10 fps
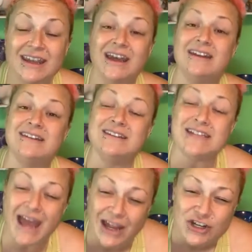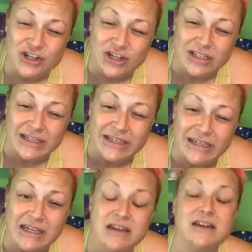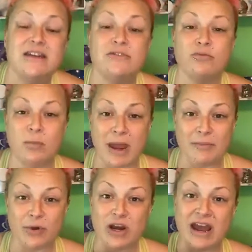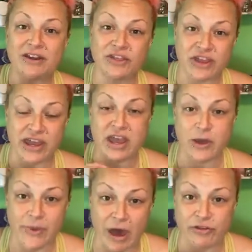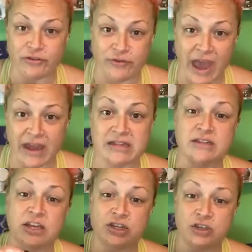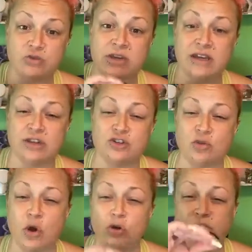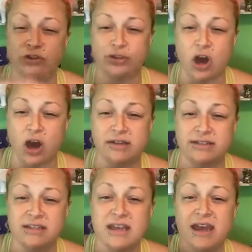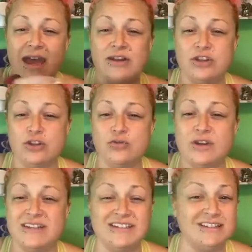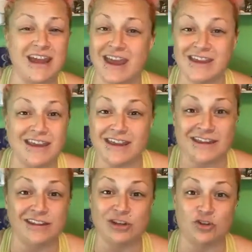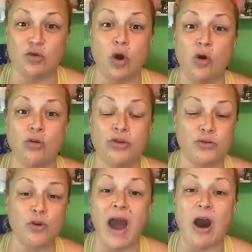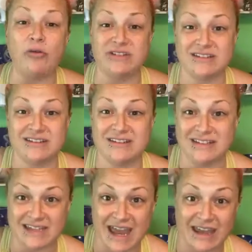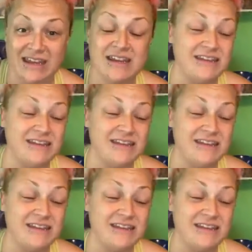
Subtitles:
and intentionally remember and think about the fact that you can control your thoughts and you can stay in control throughout the day.